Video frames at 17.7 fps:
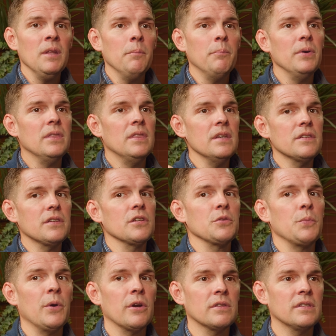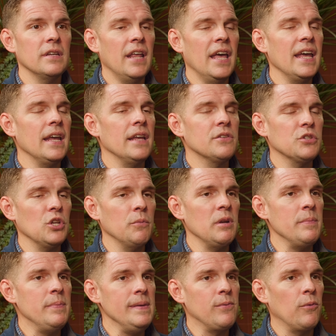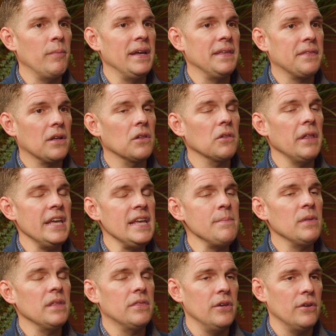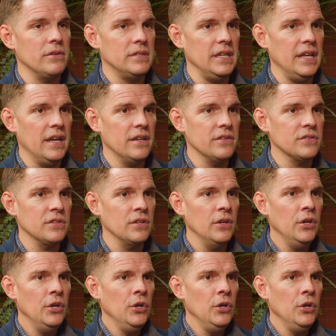But this is where today so many people make the claim that they're a deist.